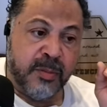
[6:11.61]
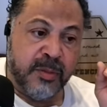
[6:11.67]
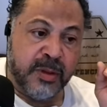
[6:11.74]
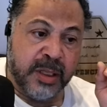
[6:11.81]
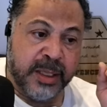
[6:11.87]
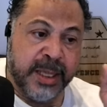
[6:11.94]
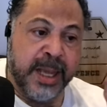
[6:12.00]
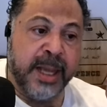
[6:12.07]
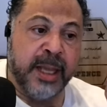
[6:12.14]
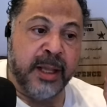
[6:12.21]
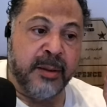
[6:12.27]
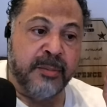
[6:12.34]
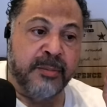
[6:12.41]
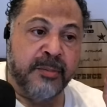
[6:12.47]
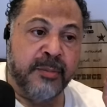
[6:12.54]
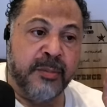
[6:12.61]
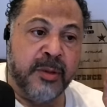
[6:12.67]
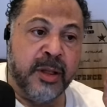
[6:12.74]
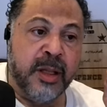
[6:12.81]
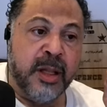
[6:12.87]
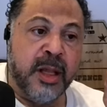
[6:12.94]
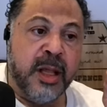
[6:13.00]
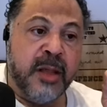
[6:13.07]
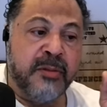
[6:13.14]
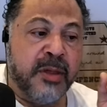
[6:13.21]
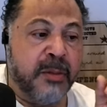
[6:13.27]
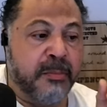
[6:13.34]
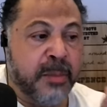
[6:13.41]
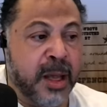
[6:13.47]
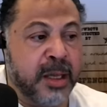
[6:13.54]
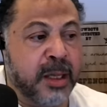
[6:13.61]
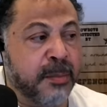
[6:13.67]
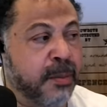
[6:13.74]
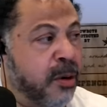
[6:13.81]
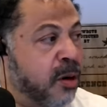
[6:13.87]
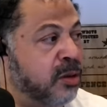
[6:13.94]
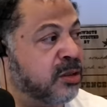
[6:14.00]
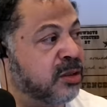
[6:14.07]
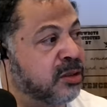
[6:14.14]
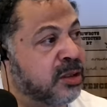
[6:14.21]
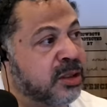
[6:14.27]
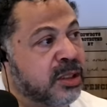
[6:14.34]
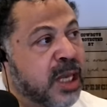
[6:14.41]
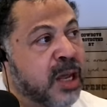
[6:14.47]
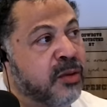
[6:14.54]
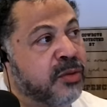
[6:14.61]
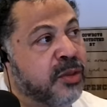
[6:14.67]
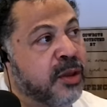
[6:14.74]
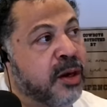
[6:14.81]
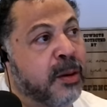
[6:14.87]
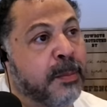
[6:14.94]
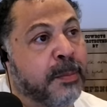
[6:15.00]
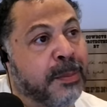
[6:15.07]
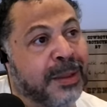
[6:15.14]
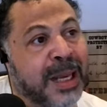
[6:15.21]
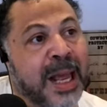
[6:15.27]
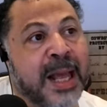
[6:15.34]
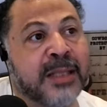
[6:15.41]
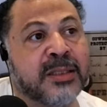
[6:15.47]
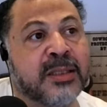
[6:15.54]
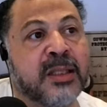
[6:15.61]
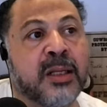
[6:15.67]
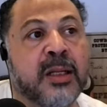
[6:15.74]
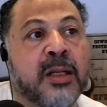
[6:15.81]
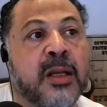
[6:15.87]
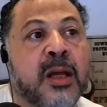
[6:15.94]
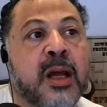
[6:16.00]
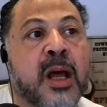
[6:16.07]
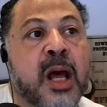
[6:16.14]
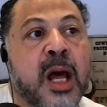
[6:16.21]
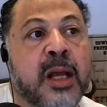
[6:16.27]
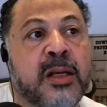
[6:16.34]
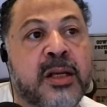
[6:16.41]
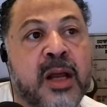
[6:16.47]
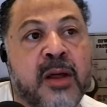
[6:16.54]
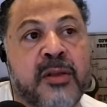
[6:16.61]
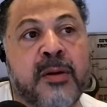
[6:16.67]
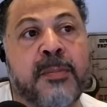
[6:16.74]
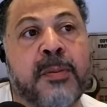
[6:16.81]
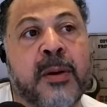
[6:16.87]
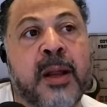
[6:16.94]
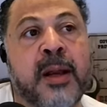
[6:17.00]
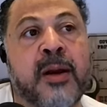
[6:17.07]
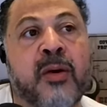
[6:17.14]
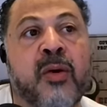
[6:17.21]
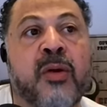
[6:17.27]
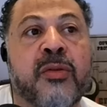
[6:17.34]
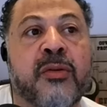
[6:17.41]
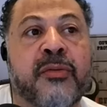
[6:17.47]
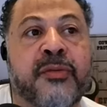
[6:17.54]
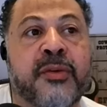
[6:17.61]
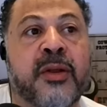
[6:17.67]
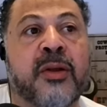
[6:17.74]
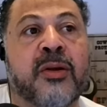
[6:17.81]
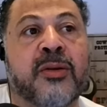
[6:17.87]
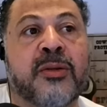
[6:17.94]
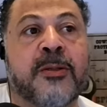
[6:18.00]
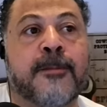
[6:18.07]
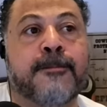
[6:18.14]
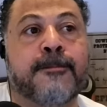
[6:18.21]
the game that Micah Parsons is out there blasting another player on the field